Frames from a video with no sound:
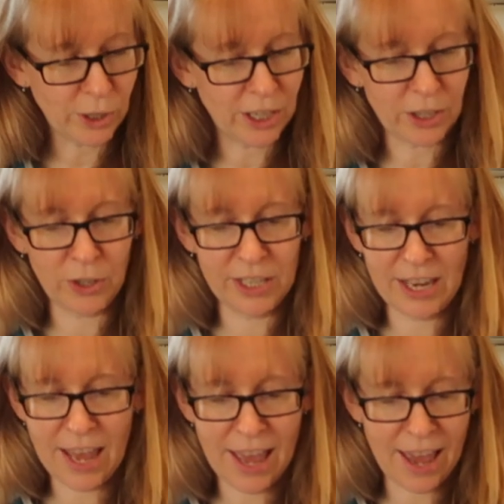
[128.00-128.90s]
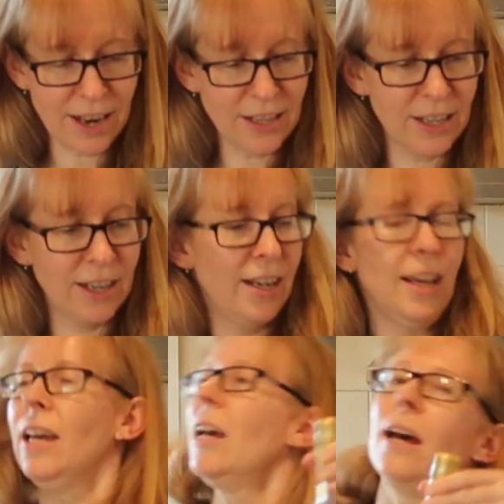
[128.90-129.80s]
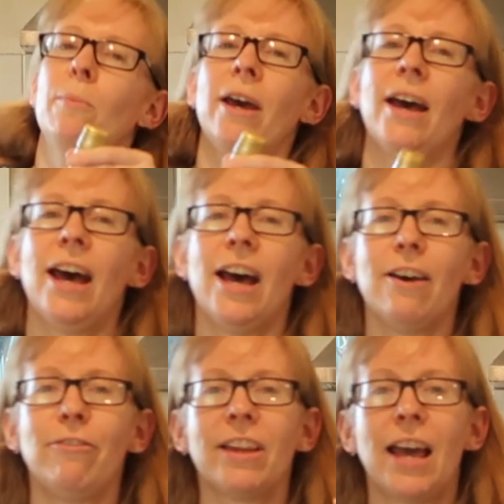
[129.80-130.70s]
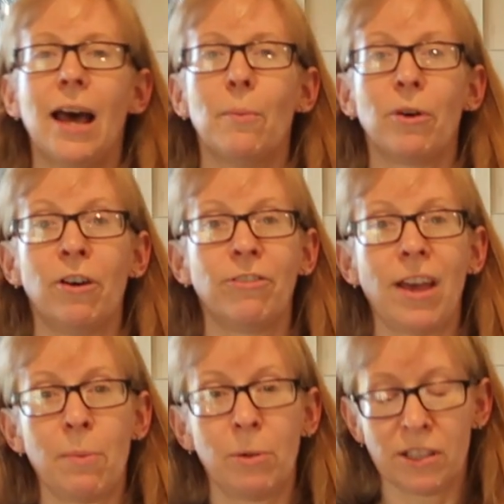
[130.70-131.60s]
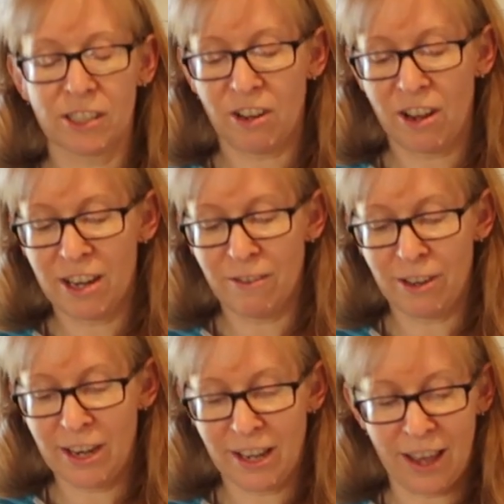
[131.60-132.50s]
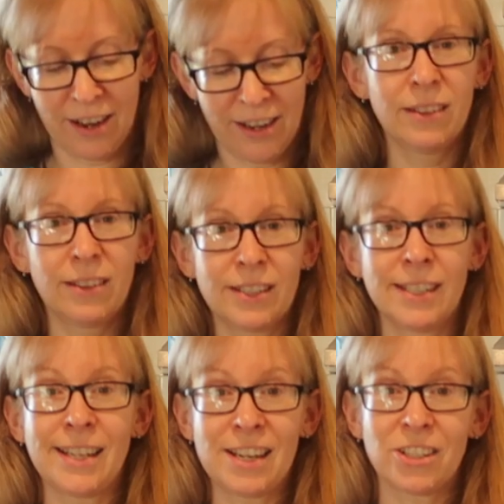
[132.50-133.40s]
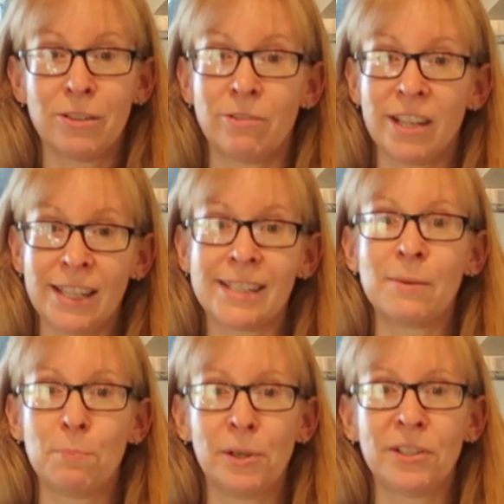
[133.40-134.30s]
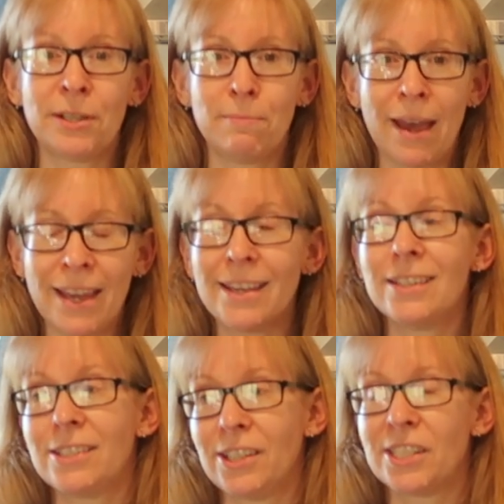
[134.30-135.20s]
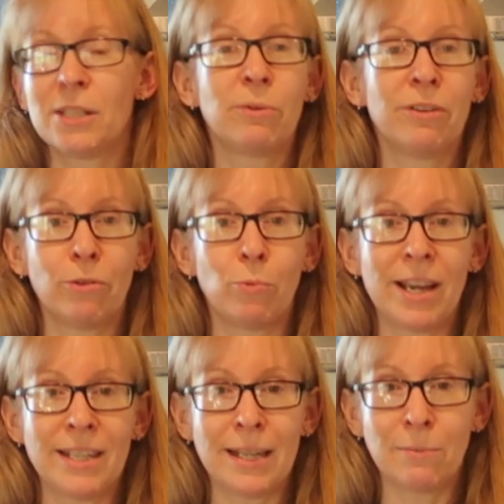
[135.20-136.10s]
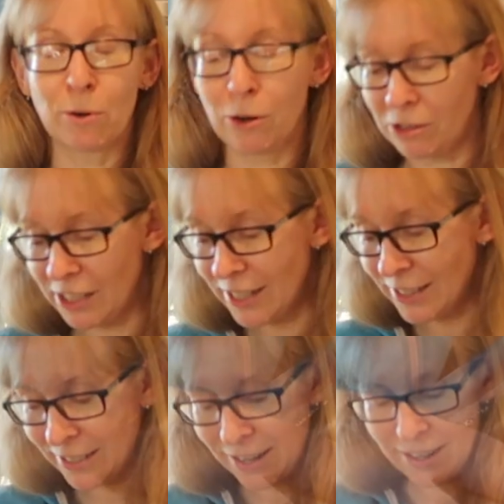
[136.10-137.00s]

we are going to add about half a cup of apple cider vinegar. This is actually really simple to make, it's just a bit of a waiting process.